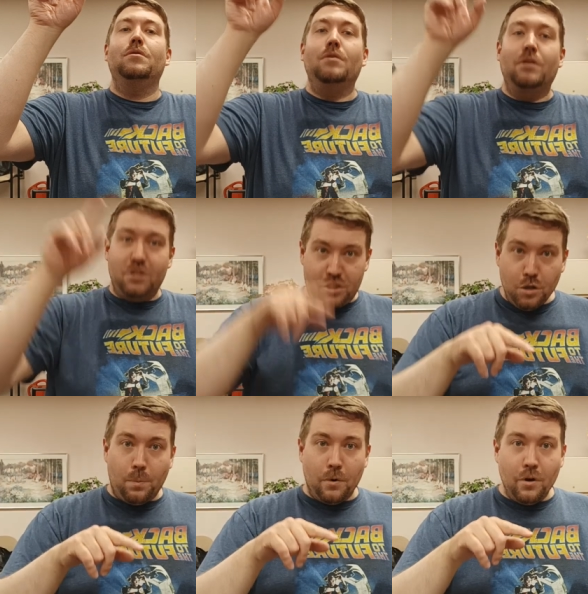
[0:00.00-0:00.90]

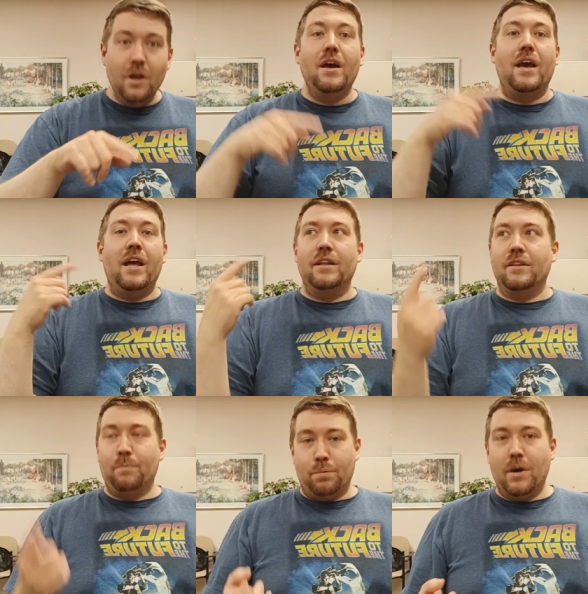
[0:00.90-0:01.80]
Super, and the
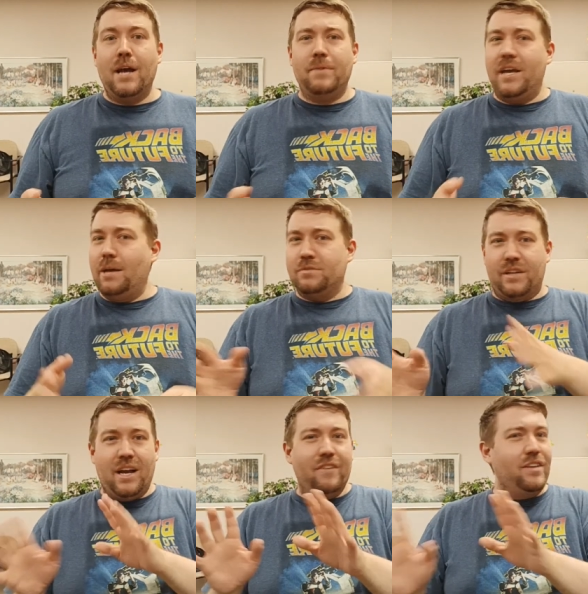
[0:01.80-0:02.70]
Prime games are
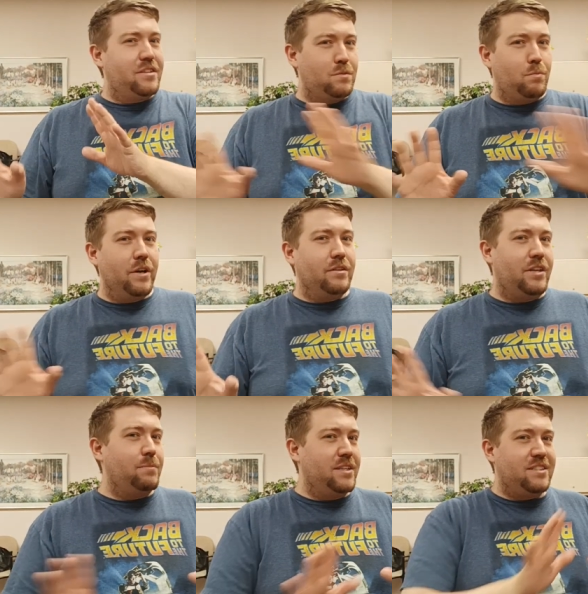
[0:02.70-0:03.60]
kind of like this weird thing
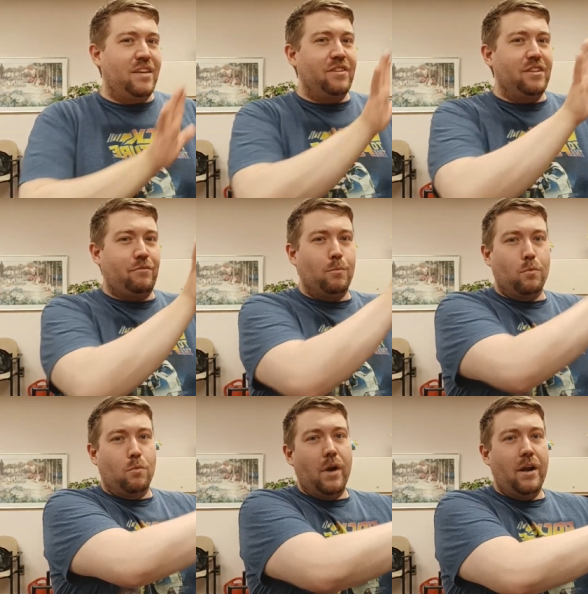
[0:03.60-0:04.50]
because it's given this from
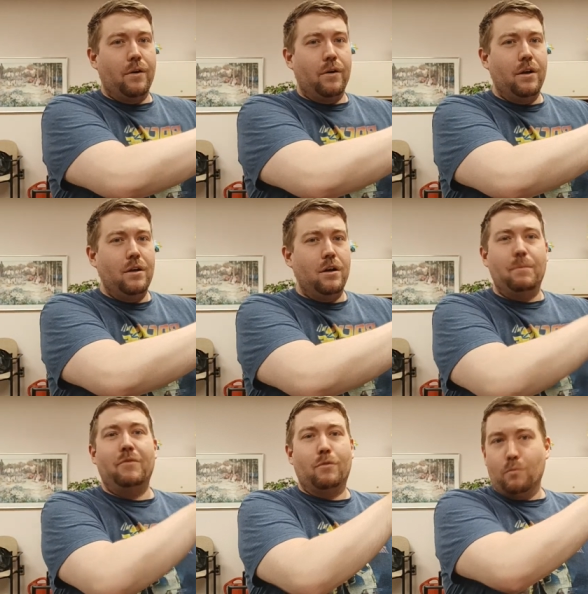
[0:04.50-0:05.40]
Rare, I mean,
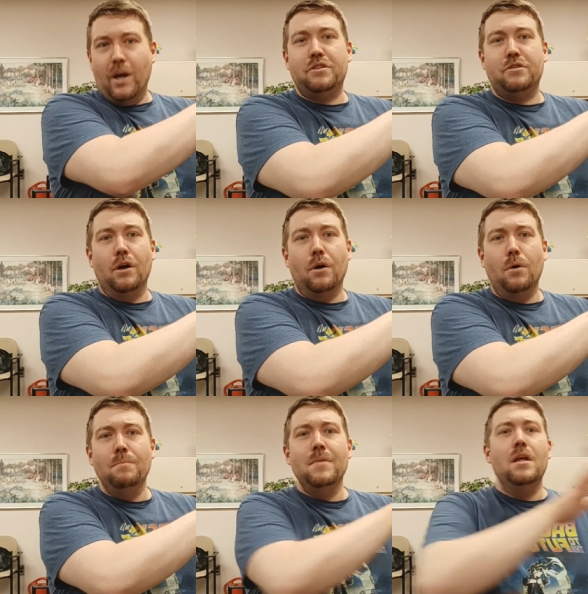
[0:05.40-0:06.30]
from Retro
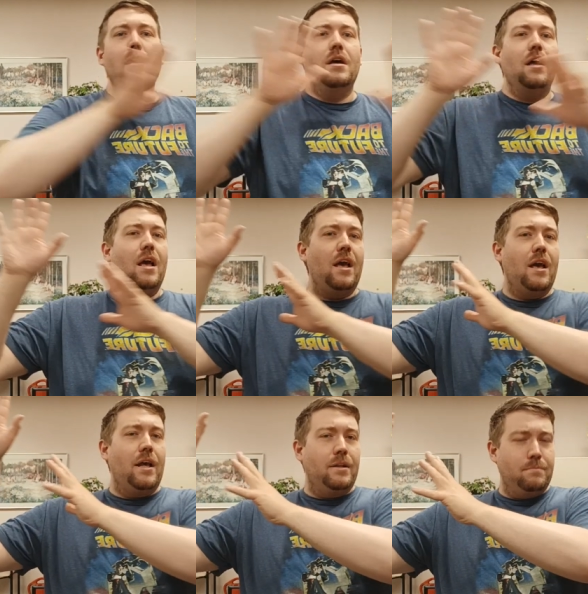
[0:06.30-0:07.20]

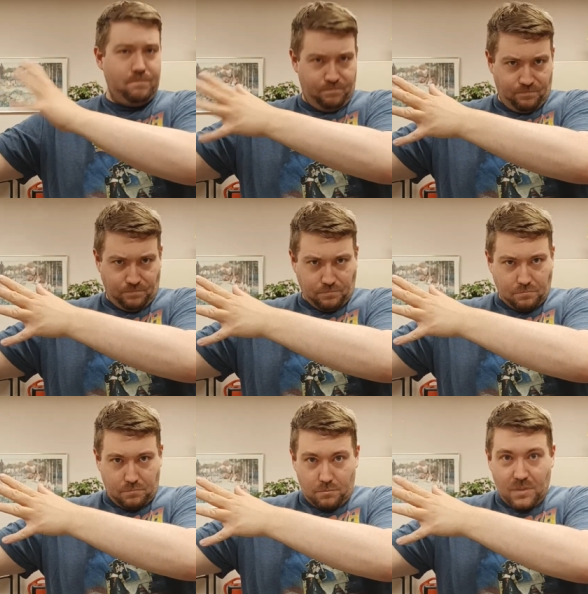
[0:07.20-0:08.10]
and
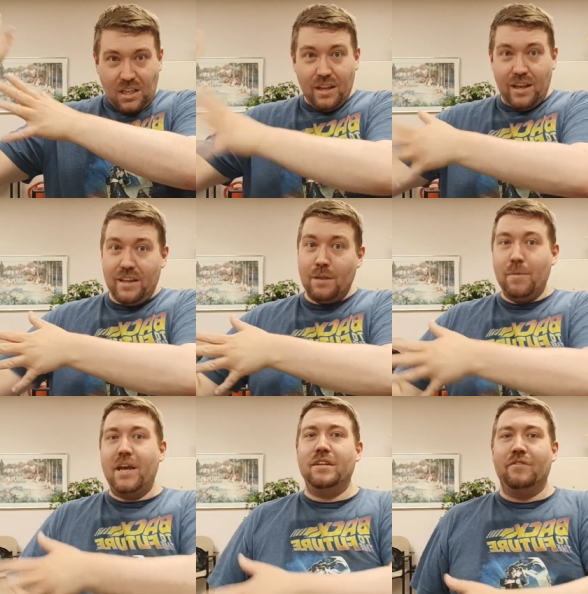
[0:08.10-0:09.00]
the
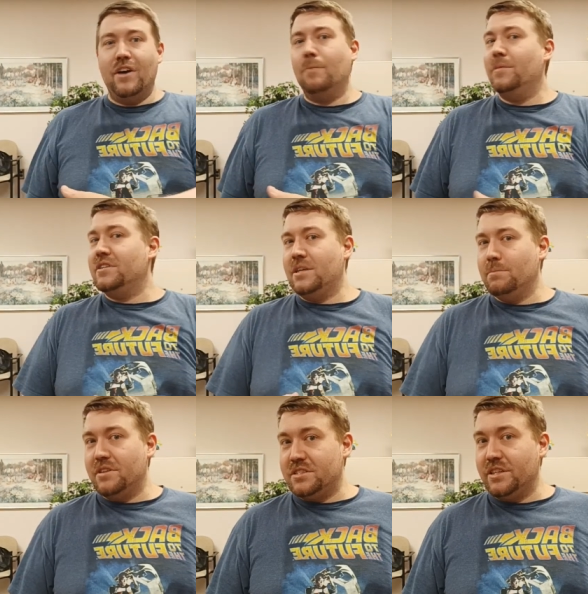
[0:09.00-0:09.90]
main development team of
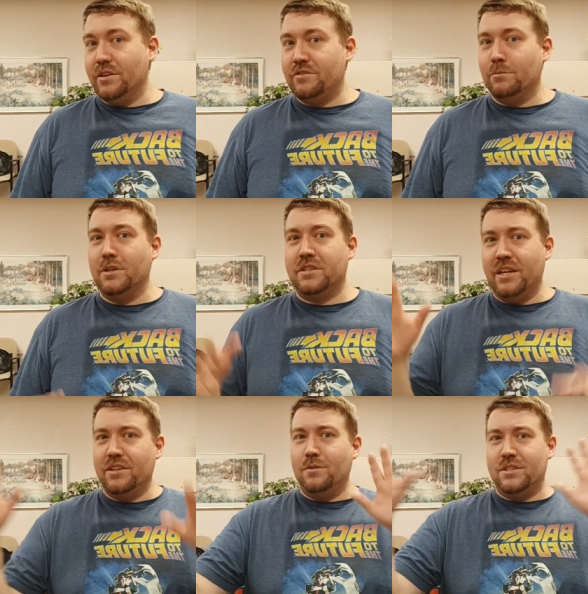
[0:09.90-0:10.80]
the series from
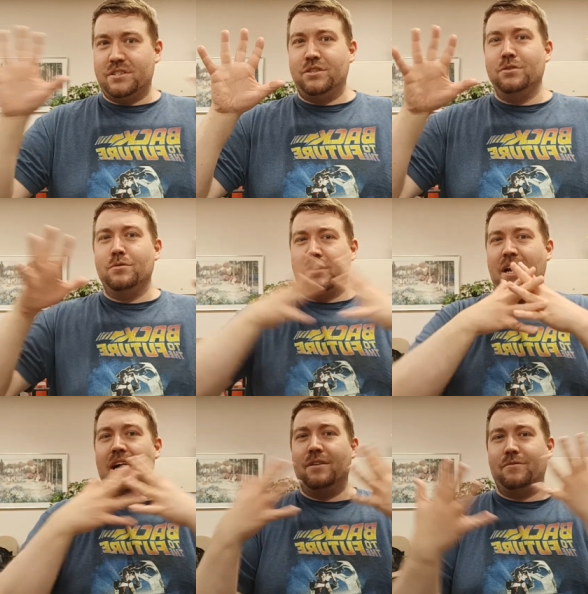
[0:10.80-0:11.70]
Nintendo was two
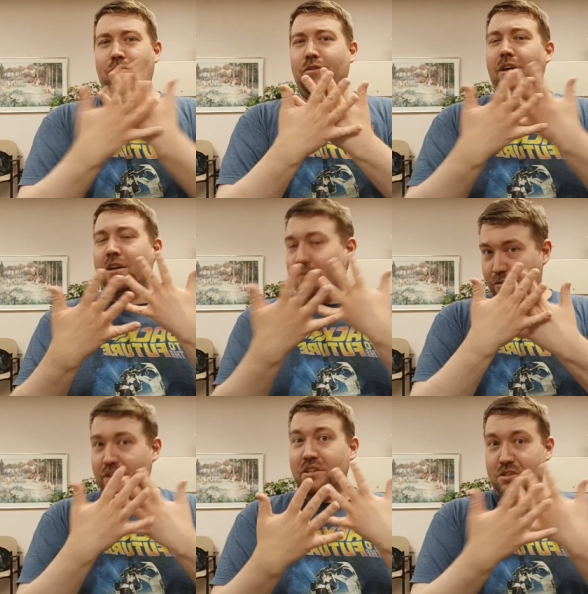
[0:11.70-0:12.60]
confl-
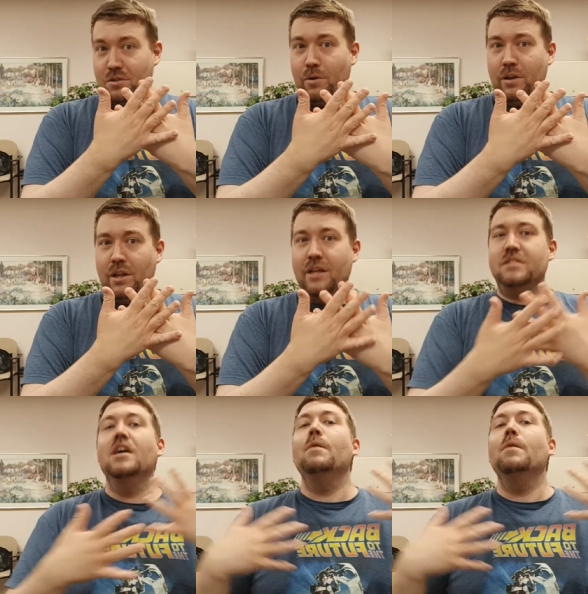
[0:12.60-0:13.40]
conflicting storylines.